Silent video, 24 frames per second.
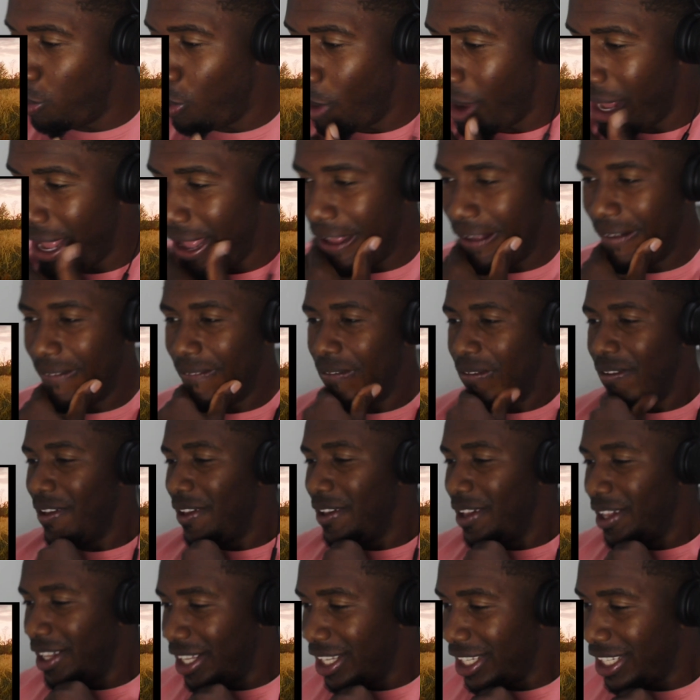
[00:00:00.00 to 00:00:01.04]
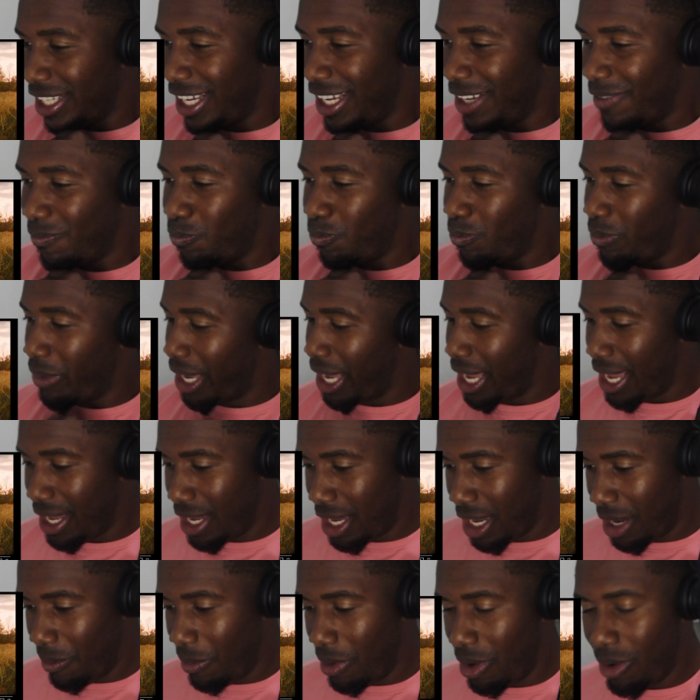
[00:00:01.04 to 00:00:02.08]
boy.
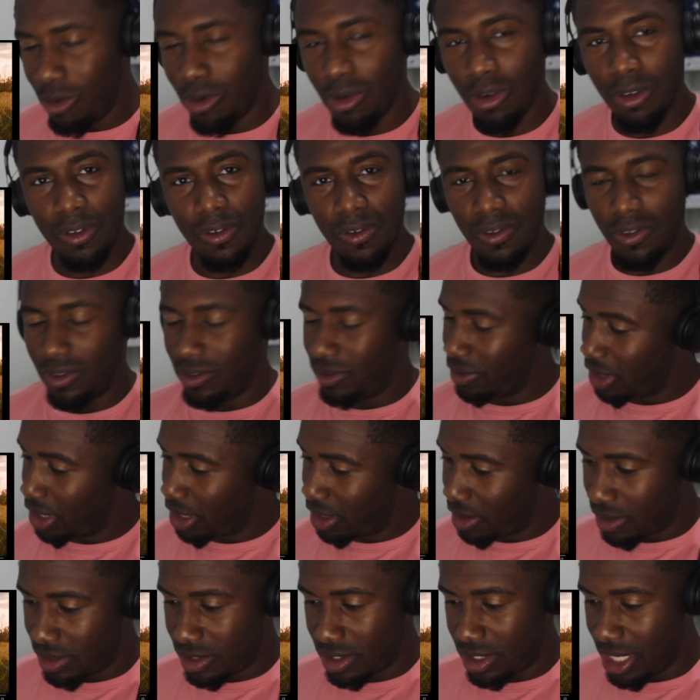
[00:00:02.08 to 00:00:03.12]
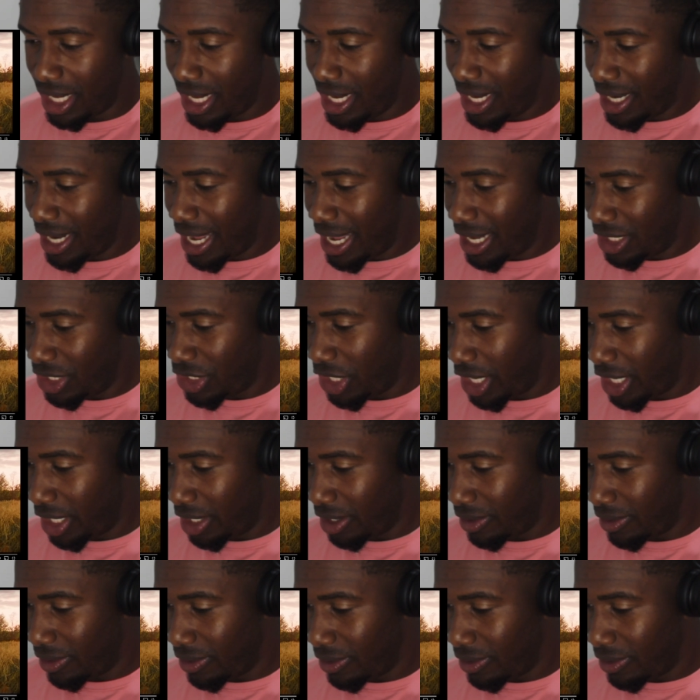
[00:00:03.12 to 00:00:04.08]
Man, come on. Sing that shit.